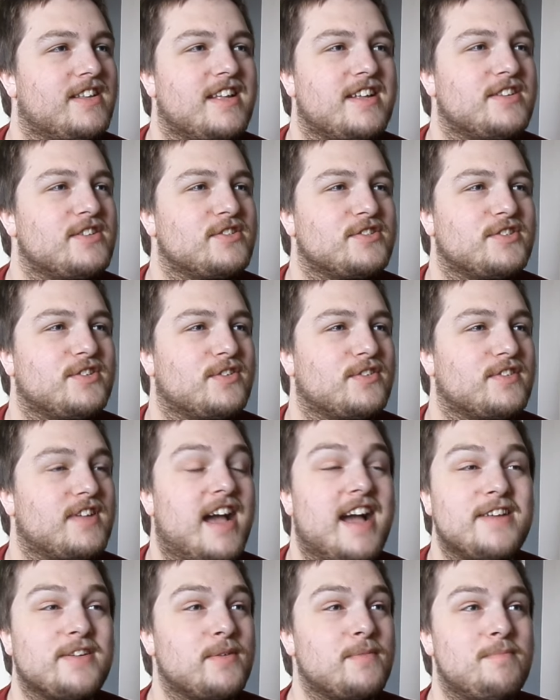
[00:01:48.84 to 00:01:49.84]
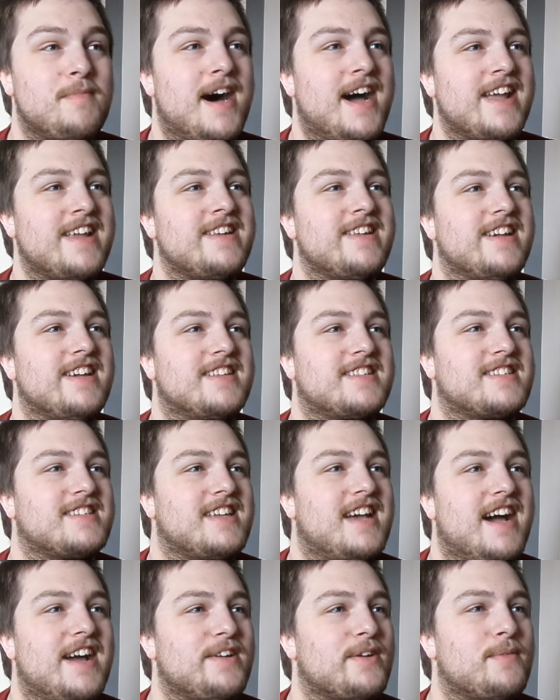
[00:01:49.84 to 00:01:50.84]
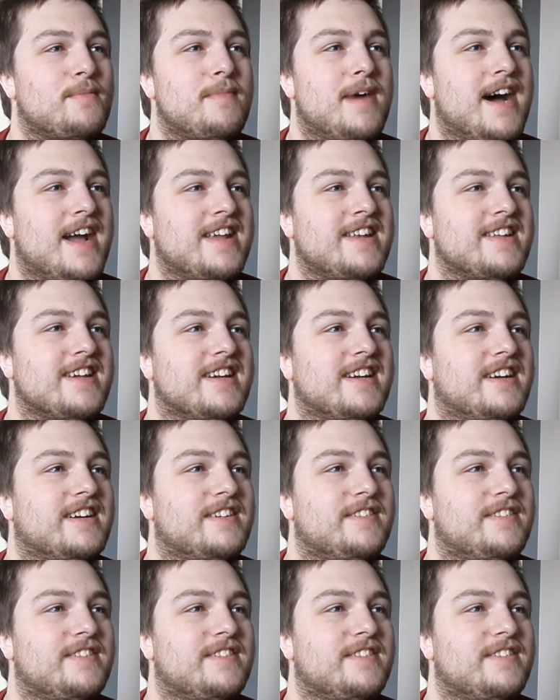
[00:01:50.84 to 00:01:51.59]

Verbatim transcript: Just, I don't mind it. I don't mind it.